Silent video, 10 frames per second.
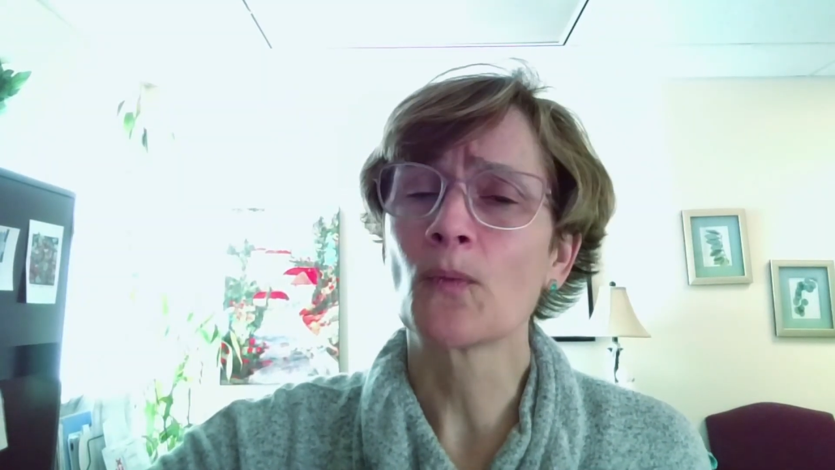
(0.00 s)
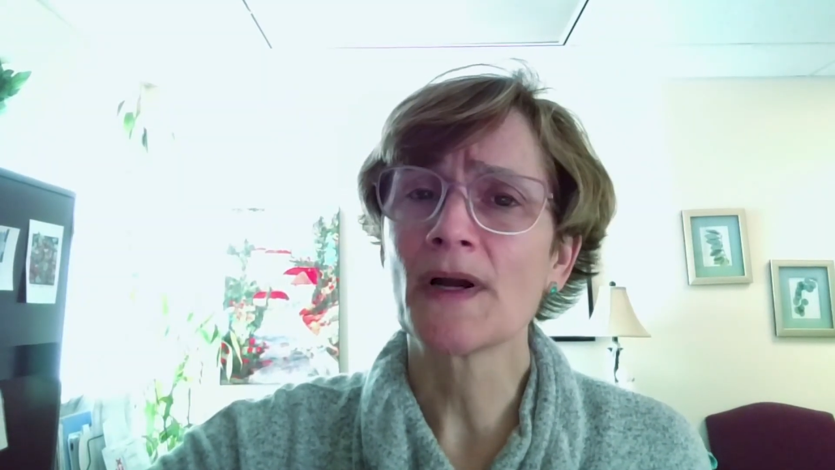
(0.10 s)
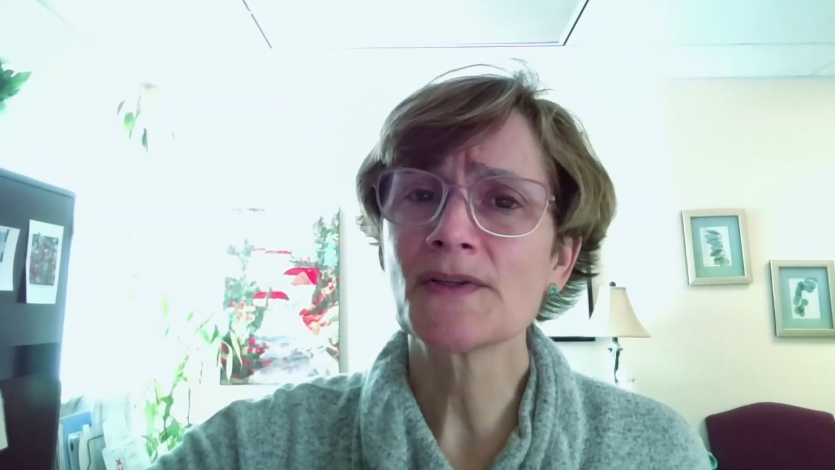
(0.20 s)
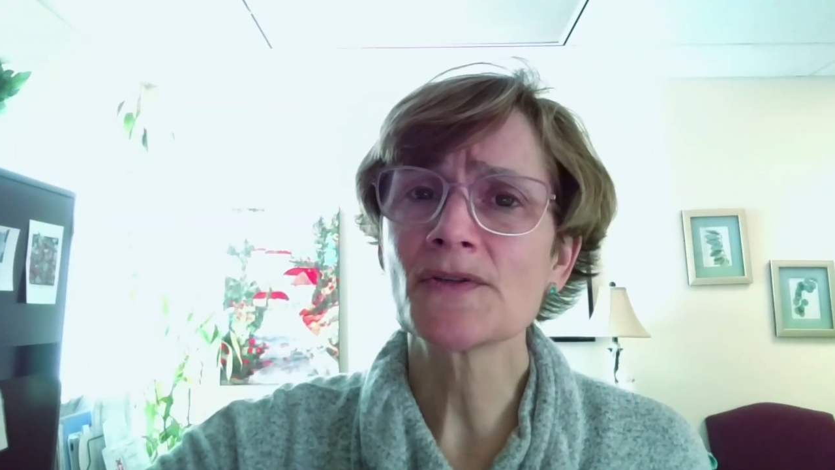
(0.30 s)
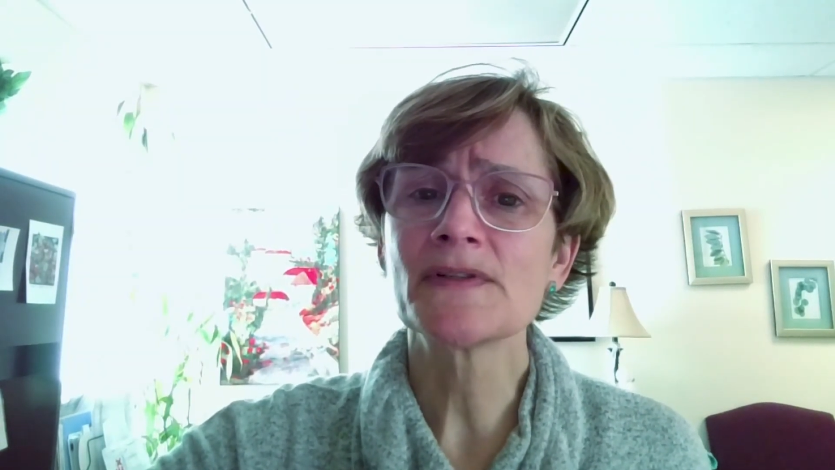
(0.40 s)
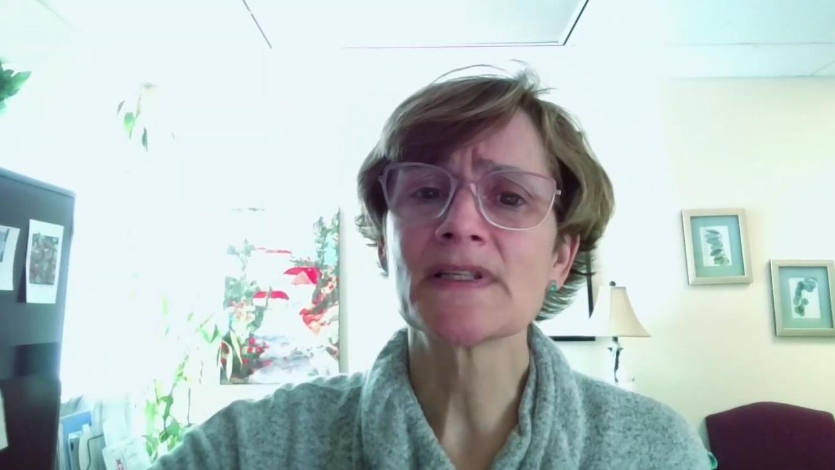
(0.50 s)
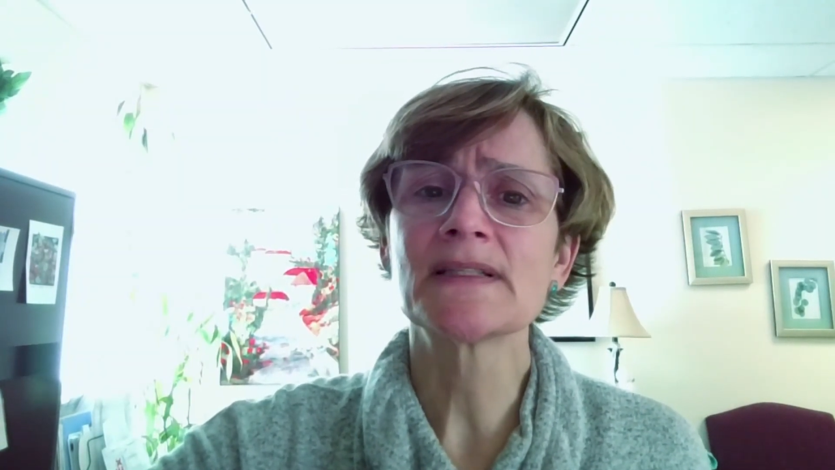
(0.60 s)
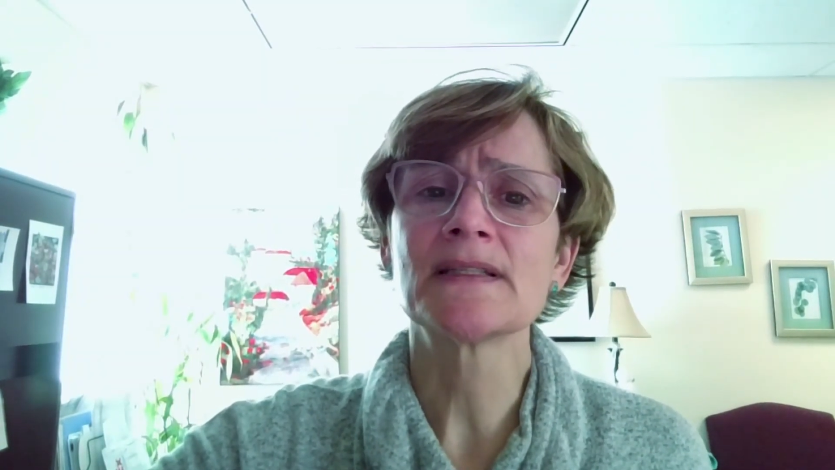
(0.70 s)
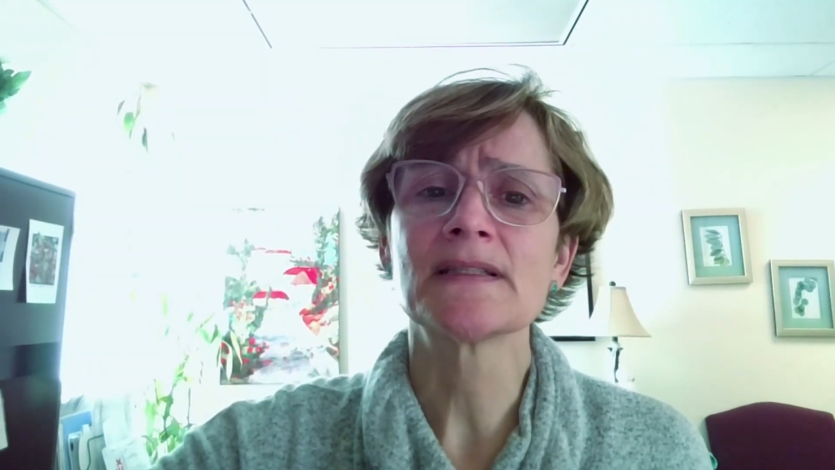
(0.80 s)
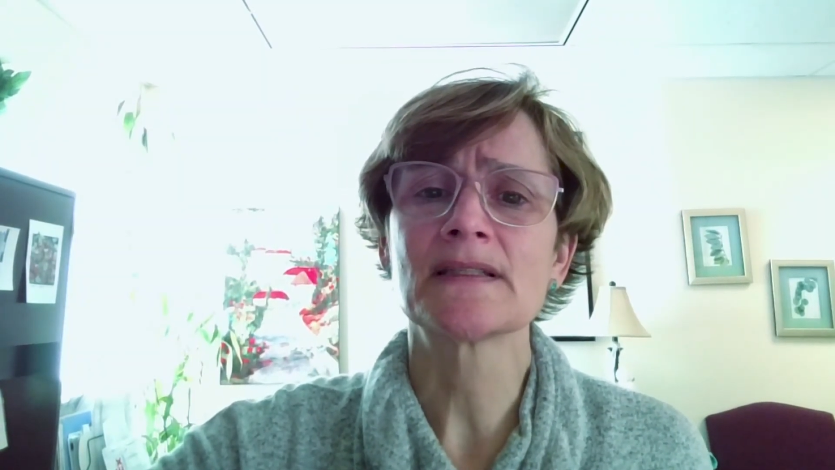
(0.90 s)
watch your
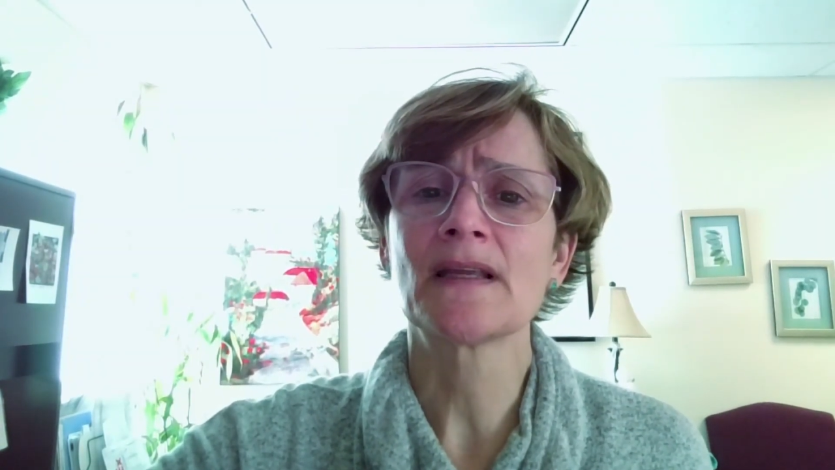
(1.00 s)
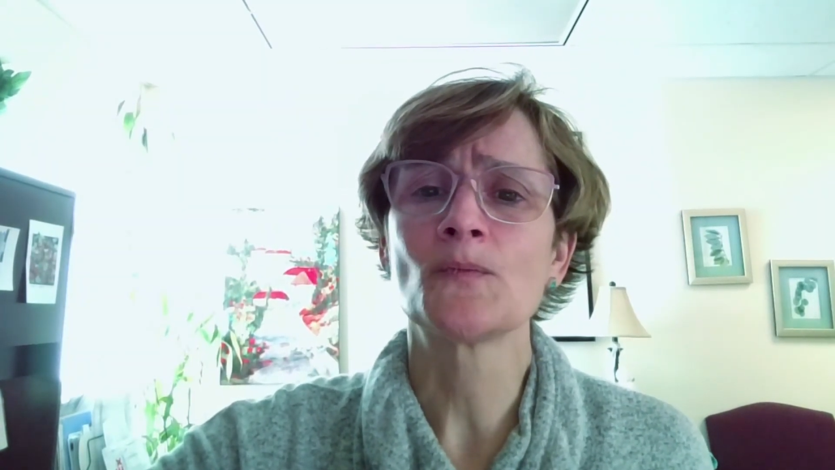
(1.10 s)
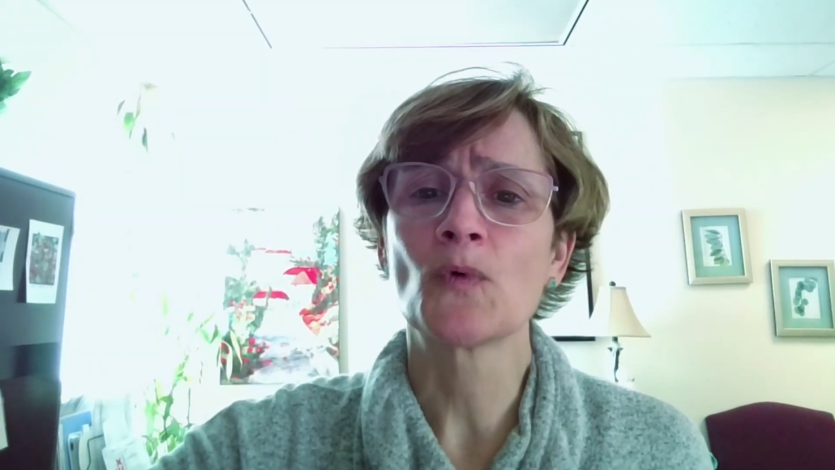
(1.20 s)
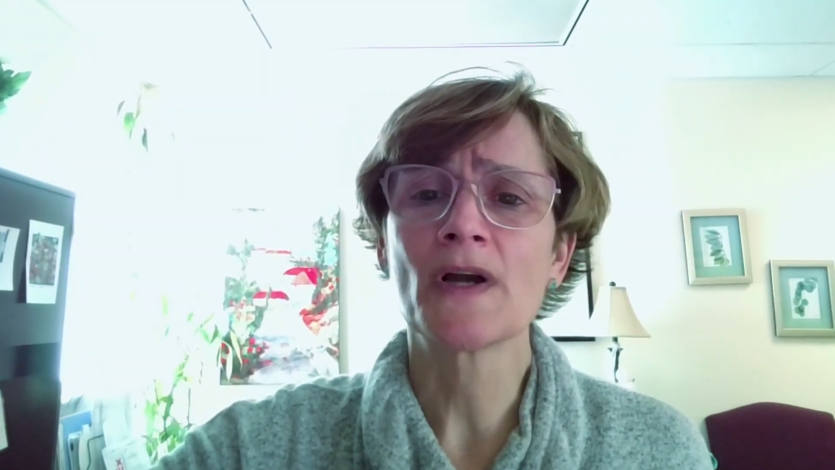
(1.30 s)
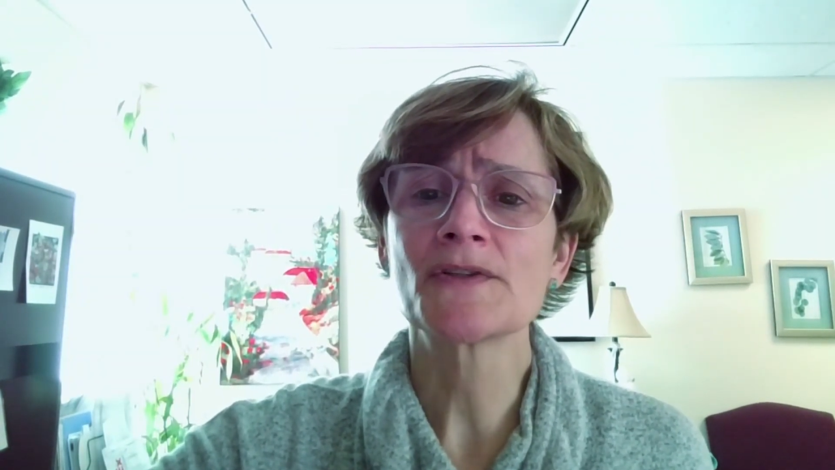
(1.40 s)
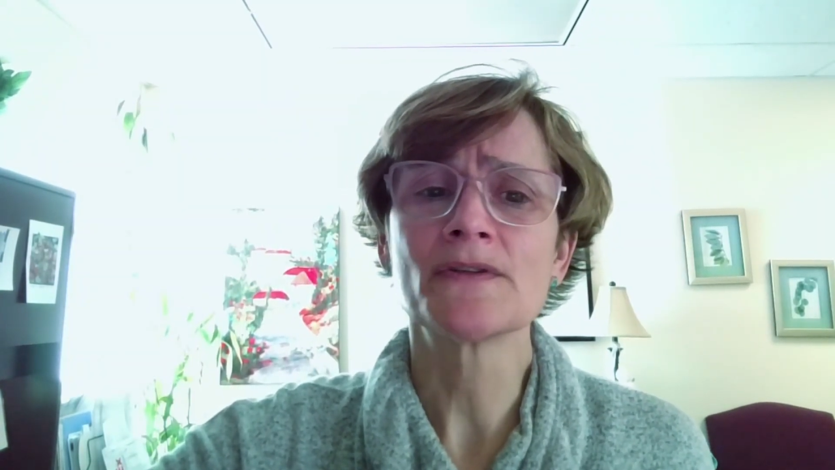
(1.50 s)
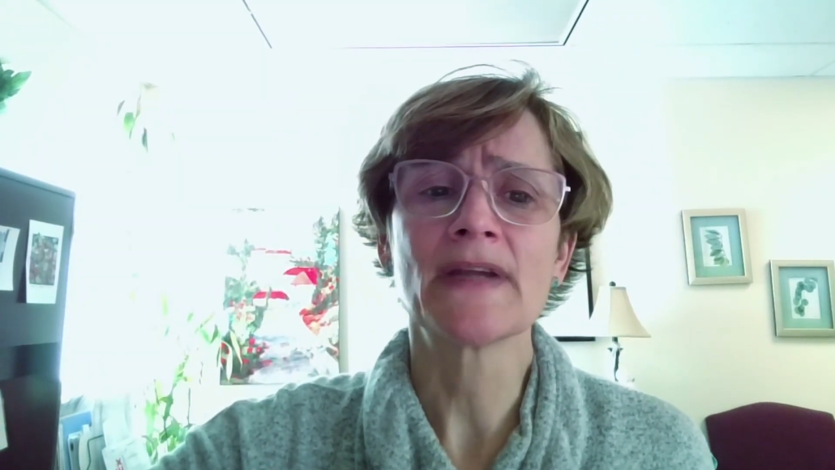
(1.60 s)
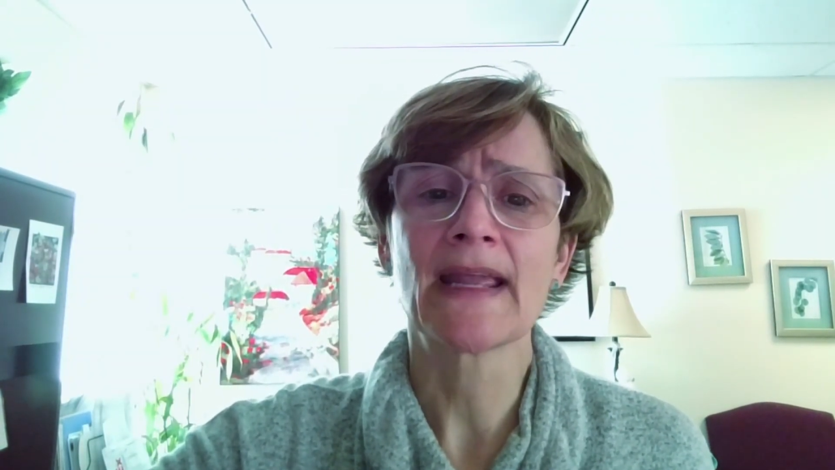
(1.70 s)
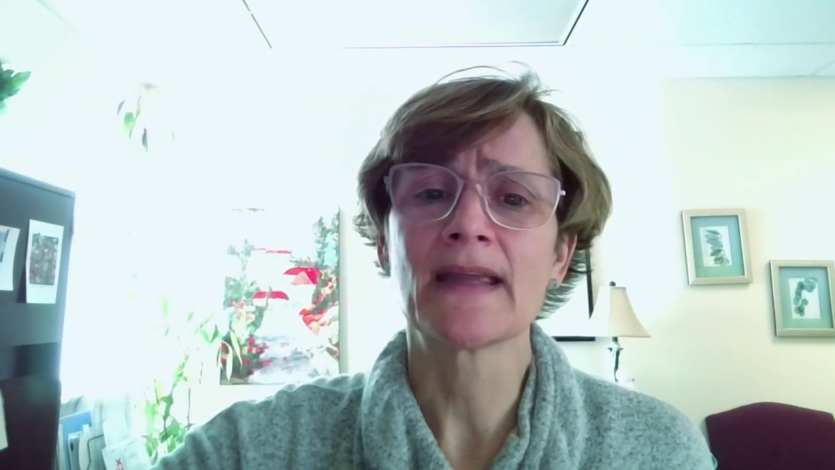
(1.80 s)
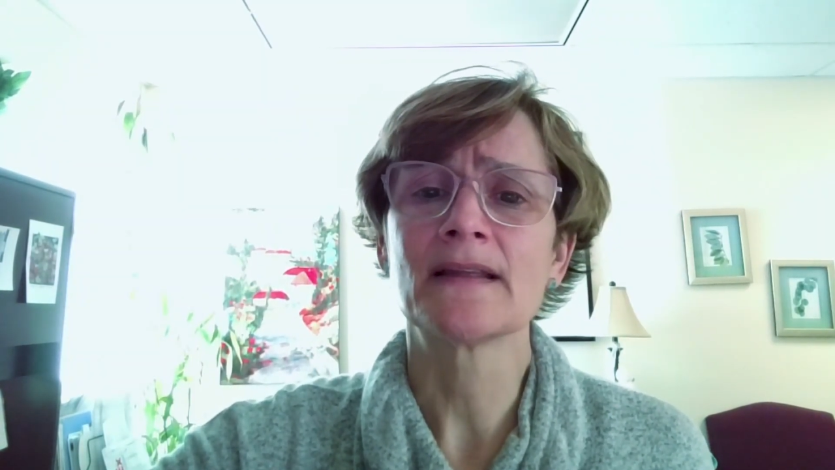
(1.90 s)
distance, and wash your
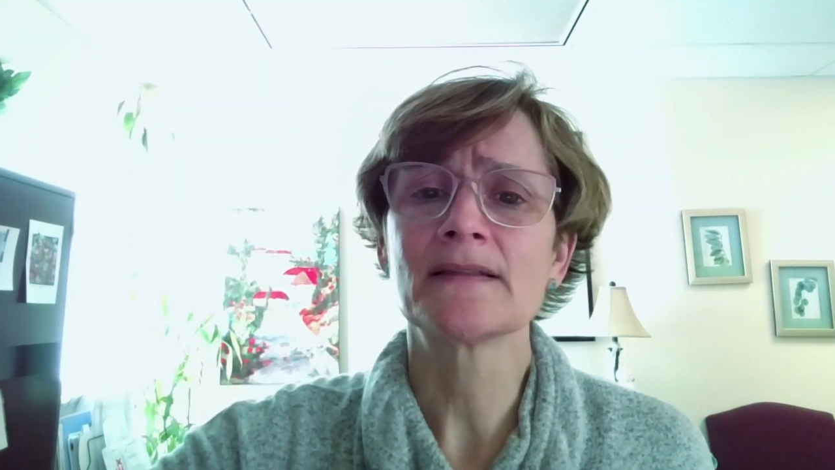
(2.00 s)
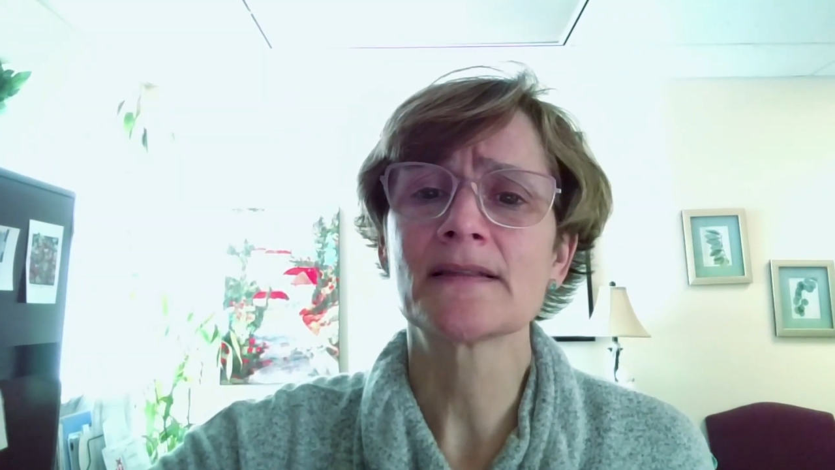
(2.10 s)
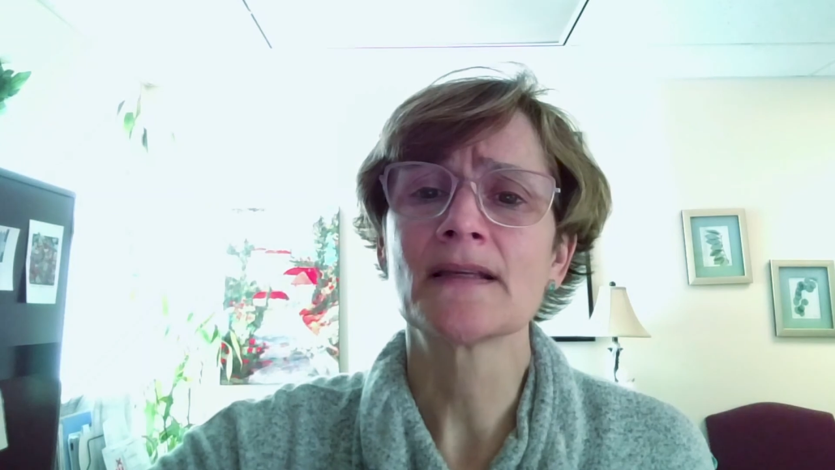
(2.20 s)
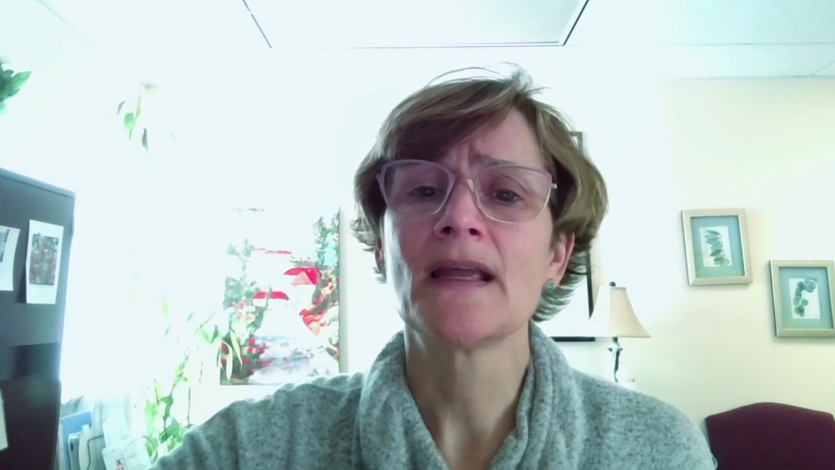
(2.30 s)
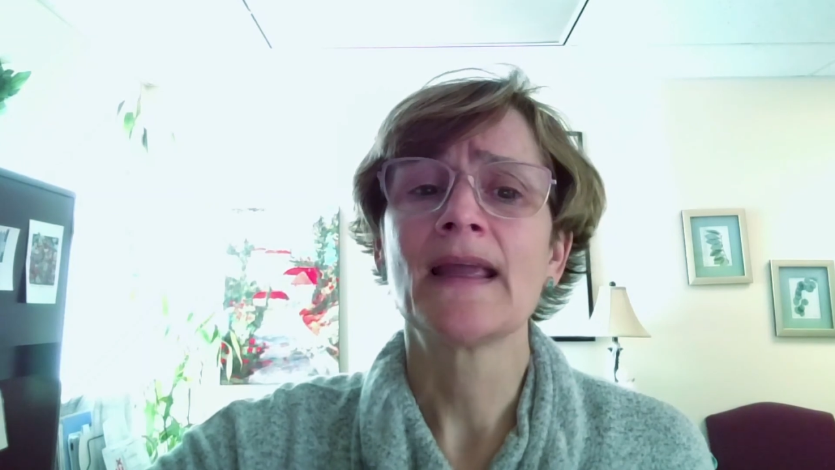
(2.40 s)
hands.